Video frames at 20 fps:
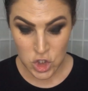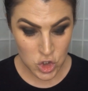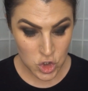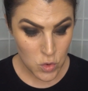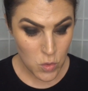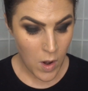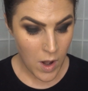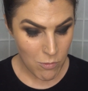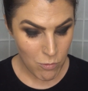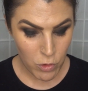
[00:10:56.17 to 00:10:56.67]

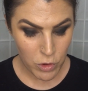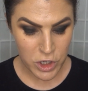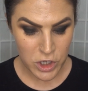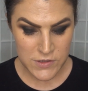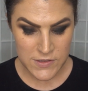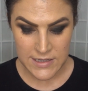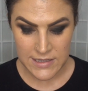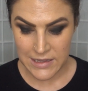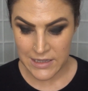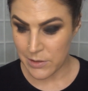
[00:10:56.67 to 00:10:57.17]
Do I want to
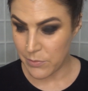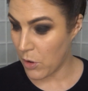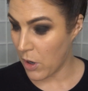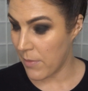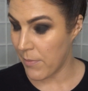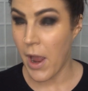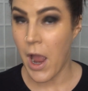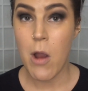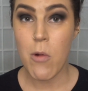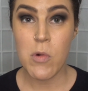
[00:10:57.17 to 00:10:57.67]
use a glitter
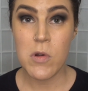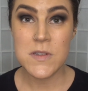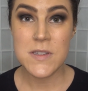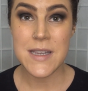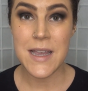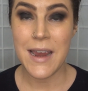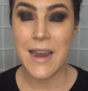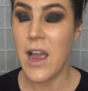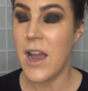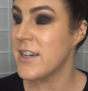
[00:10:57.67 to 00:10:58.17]
primer? I will
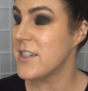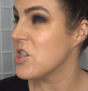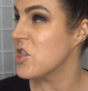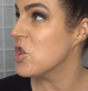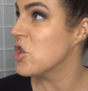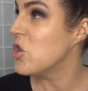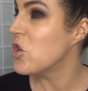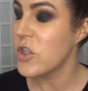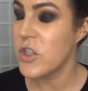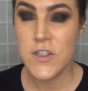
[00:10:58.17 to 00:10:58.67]
say I did
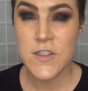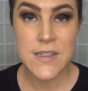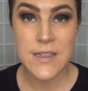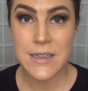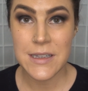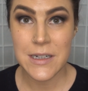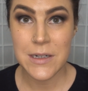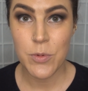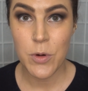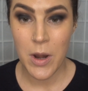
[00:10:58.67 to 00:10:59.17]
not use a
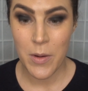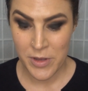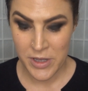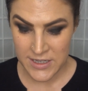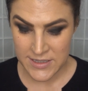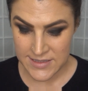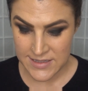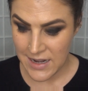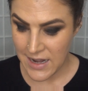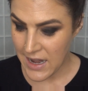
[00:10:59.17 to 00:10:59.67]
glitter primer
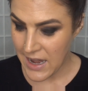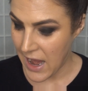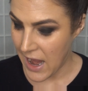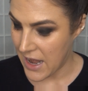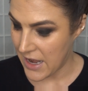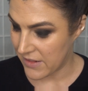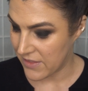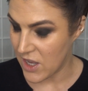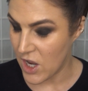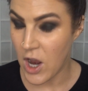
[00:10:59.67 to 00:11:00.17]
yesterday
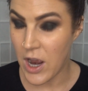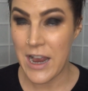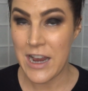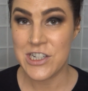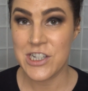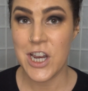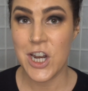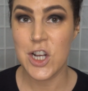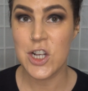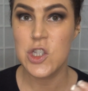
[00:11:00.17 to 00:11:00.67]
and the
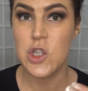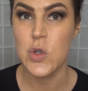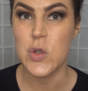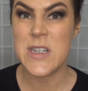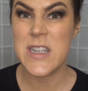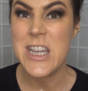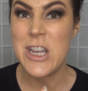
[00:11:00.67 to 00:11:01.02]
eyeshadows looked